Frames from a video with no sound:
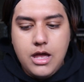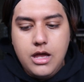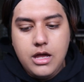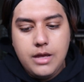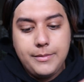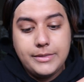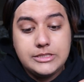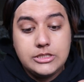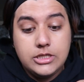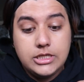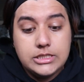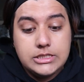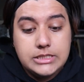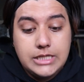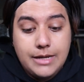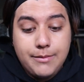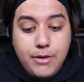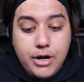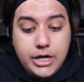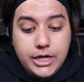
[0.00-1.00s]
As you can
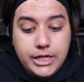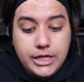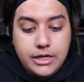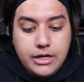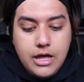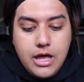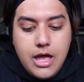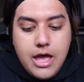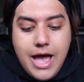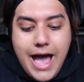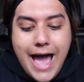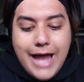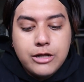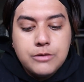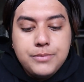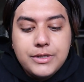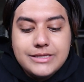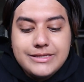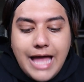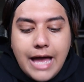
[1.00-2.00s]
see, I
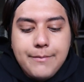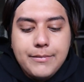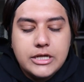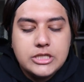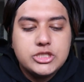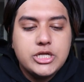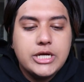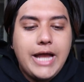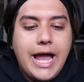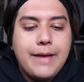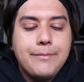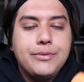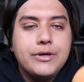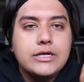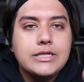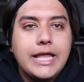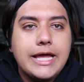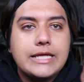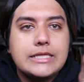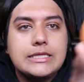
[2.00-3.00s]
don't put that much. Like, I
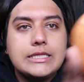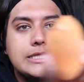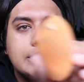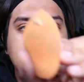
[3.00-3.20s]
put, like,